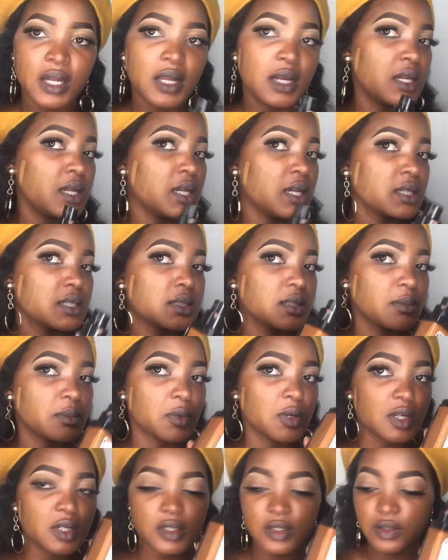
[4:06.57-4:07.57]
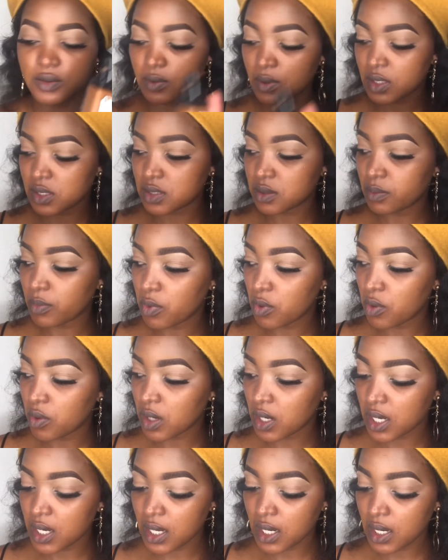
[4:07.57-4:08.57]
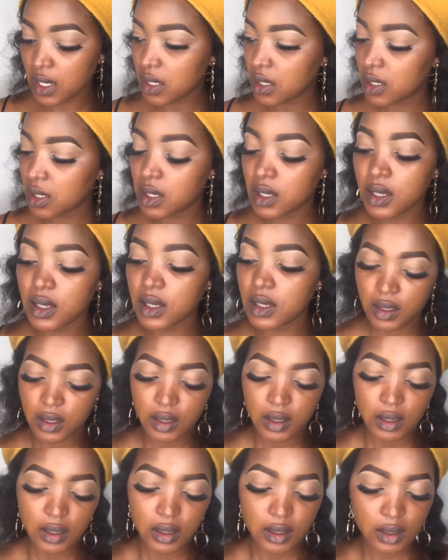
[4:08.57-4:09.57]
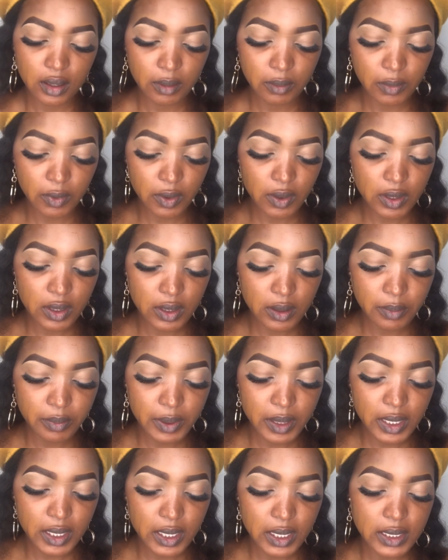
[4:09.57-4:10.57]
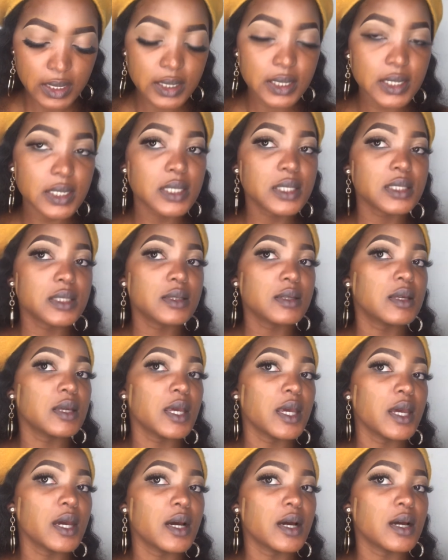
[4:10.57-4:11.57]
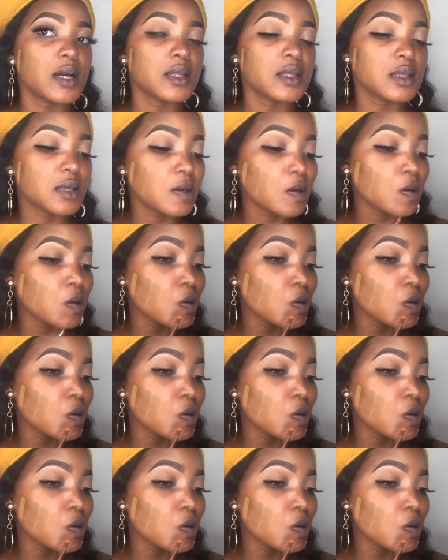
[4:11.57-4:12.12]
Next I'm gonna swatch Mocha, and I'm gonna place it here at the